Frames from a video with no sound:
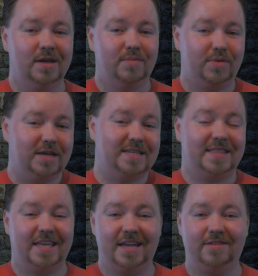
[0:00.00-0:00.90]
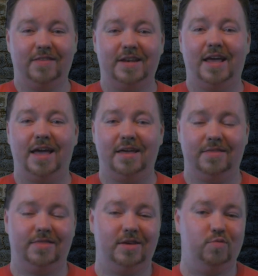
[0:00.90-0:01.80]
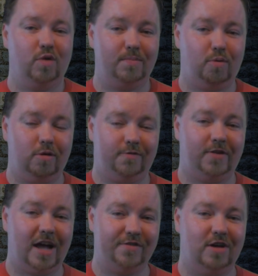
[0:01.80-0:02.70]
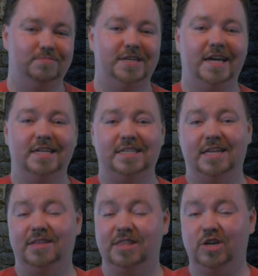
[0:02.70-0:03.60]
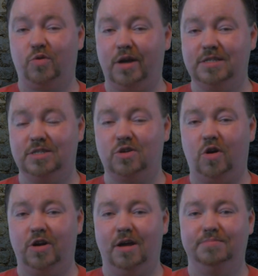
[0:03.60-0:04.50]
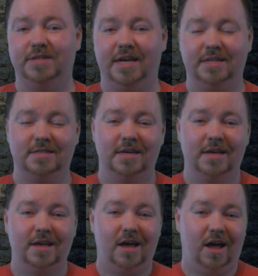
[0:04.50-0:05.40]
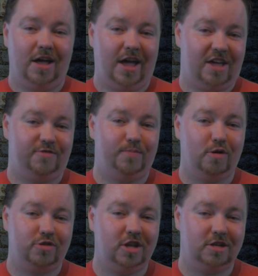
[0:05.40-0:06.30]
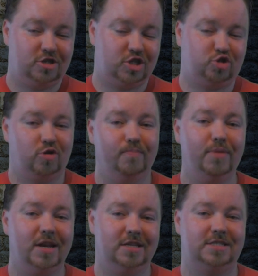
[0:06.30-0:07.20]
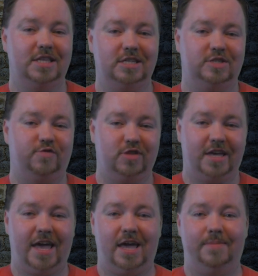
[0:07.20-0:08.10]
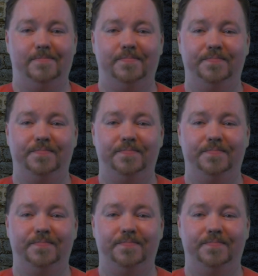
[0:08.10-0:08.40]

because at the end of the day, the 1.5 update and then the Crisis Card update have both done just tremendous things for the game.